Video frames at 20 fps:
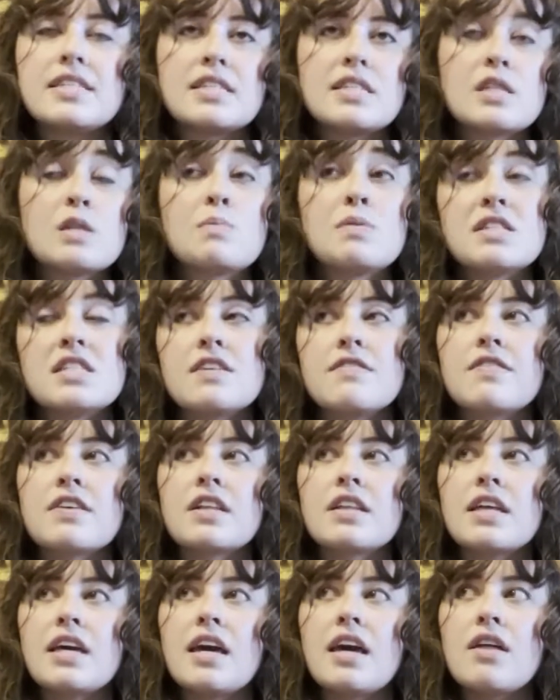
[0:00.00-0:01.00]
And
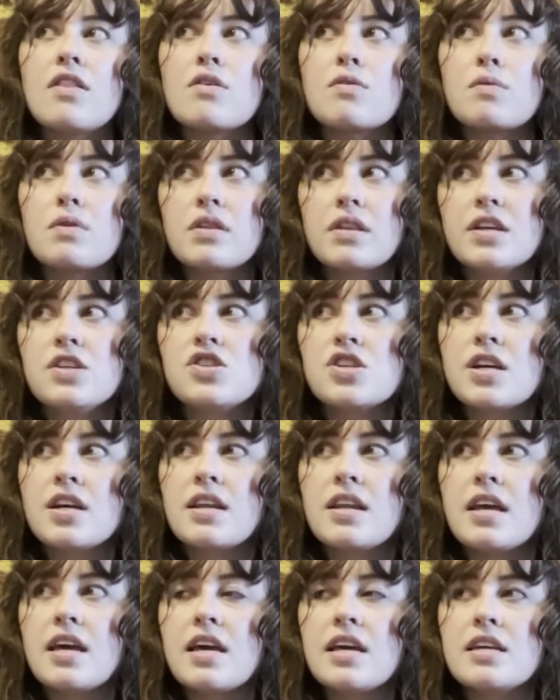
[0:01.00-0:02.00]
specifically, the
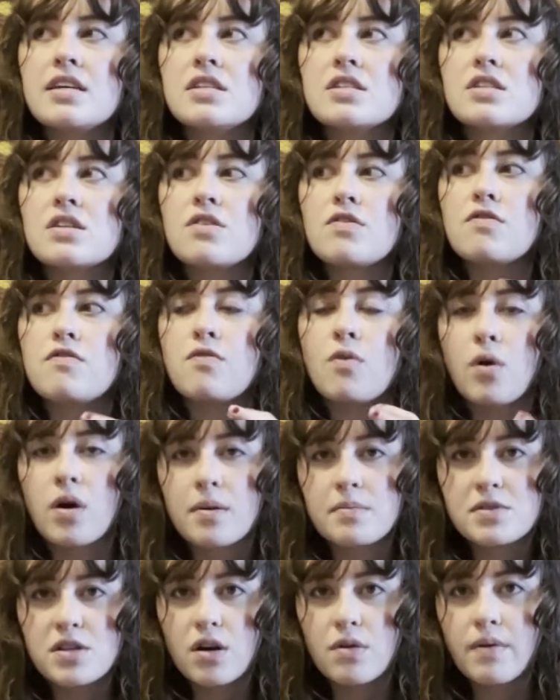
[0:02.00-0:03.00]
religion is
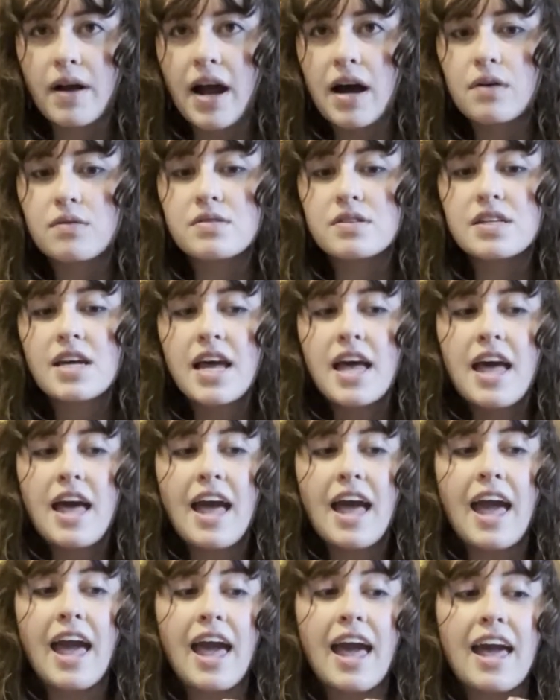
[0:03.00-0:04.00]
formed around
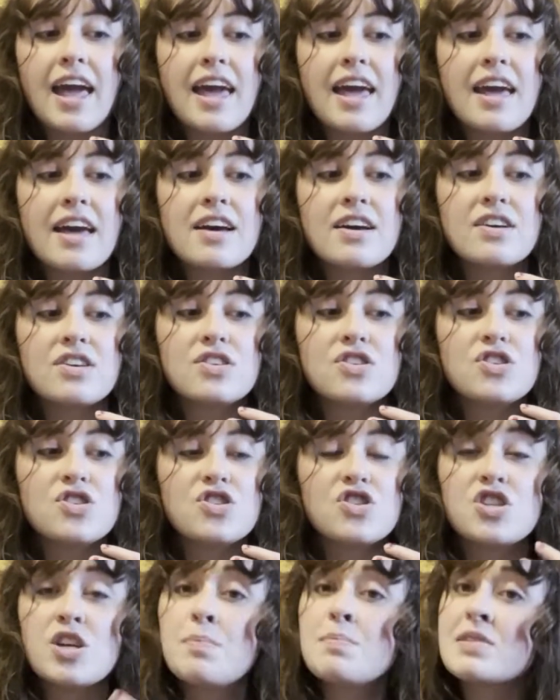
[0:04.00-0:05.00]
a
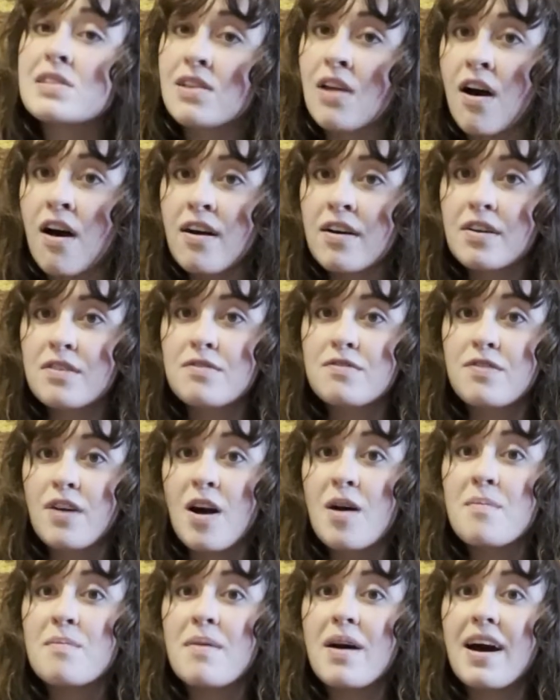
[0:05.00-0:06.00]
ship's log
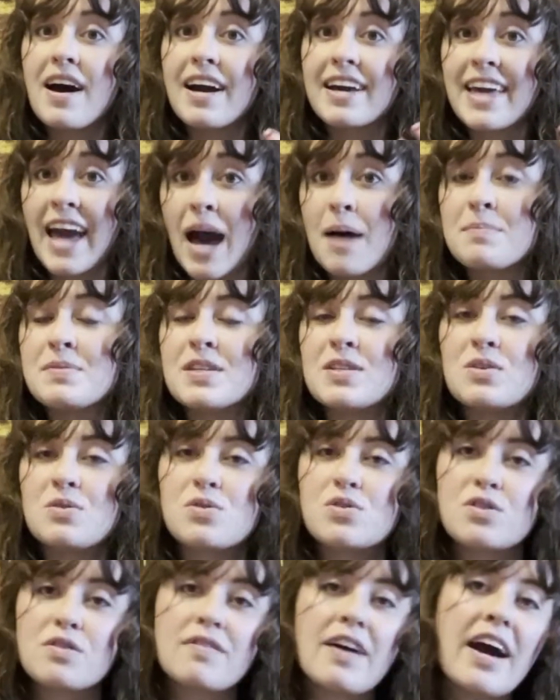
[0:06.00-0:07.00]
from a captain who
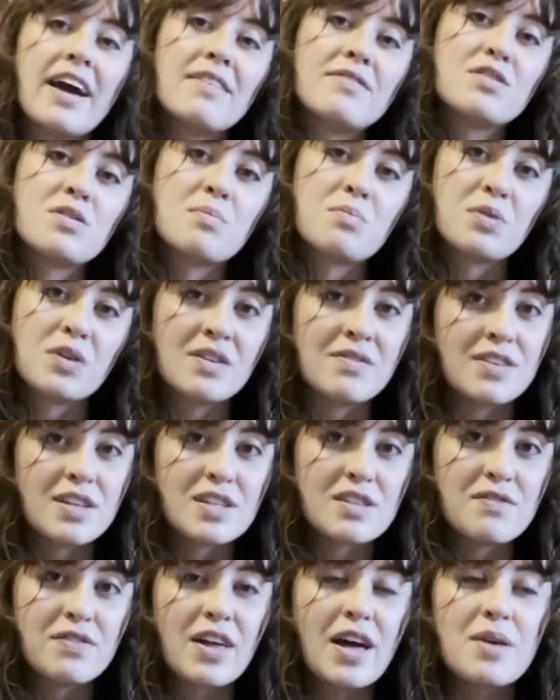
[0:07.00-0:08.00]
survived the
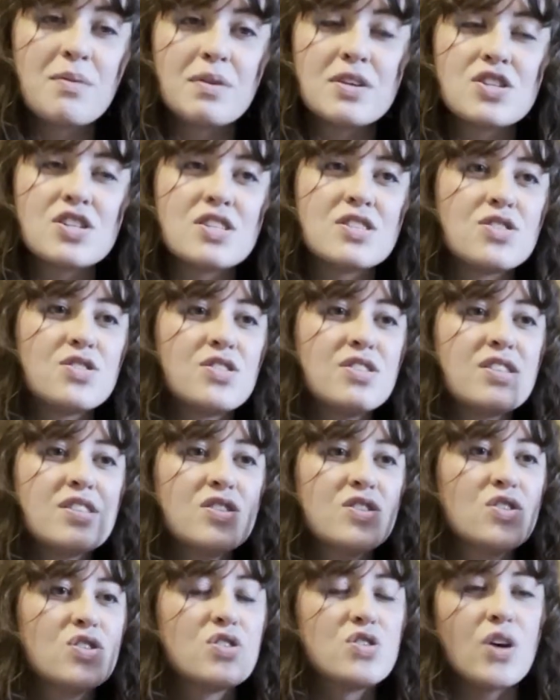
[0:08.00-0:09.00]
previous flood, which is
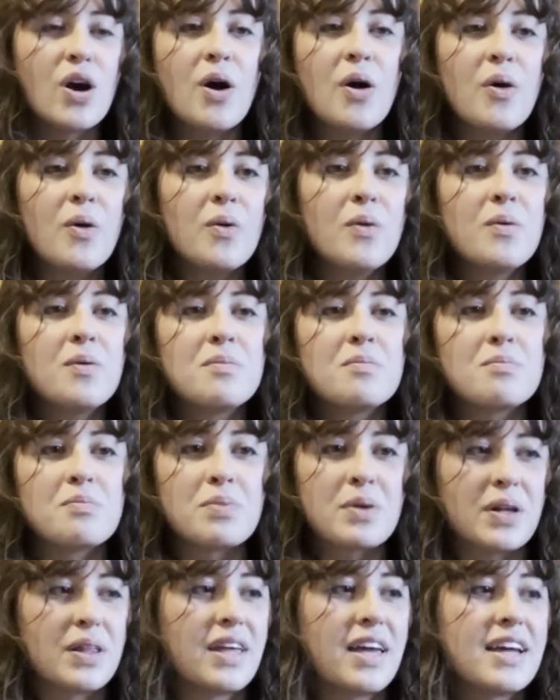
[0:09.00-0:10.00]
so
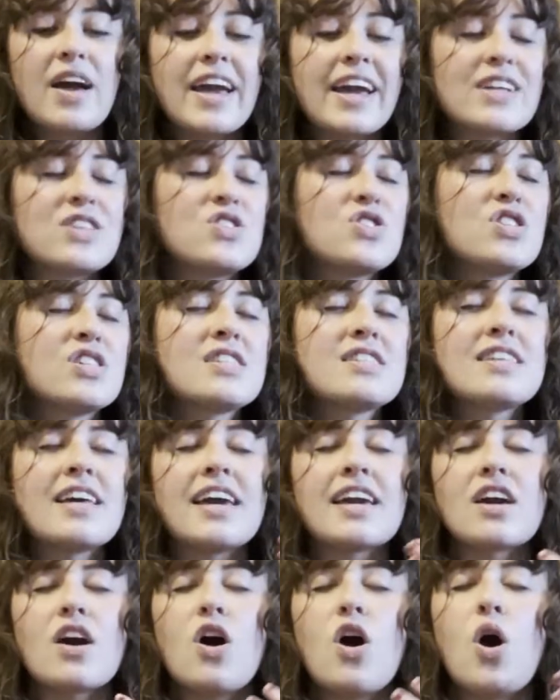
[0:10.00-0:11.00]
brilliant. It's just
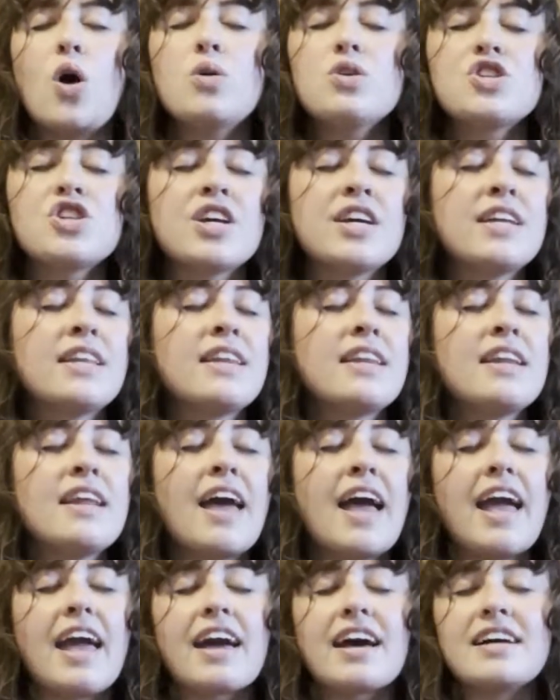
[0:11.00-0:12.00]
like ocean
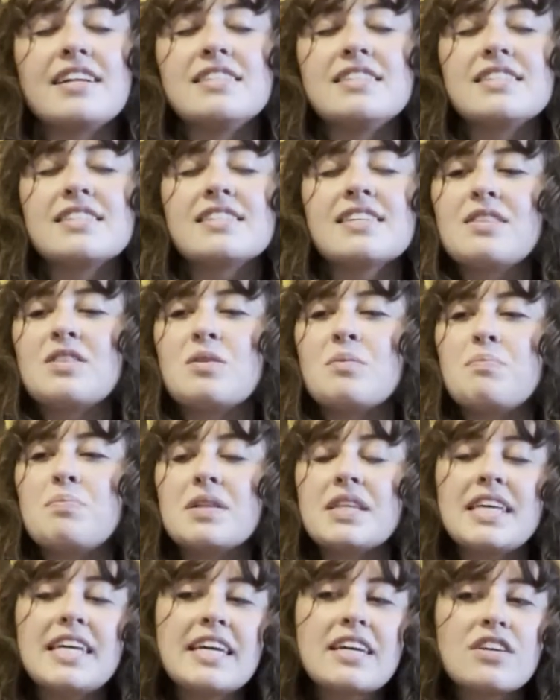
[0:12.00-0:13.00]
and the
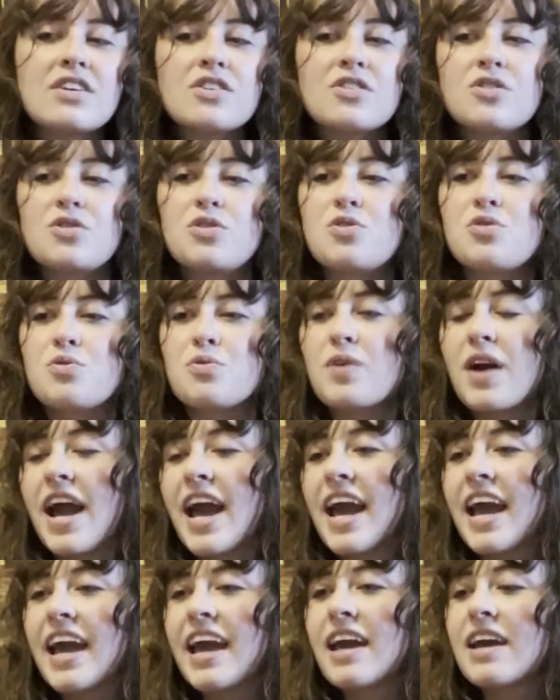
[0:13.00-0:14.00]
bleak
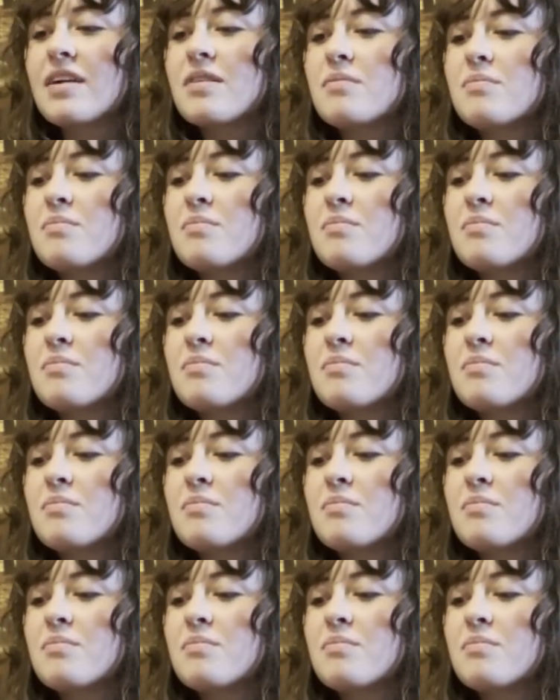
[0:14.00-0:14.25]
gray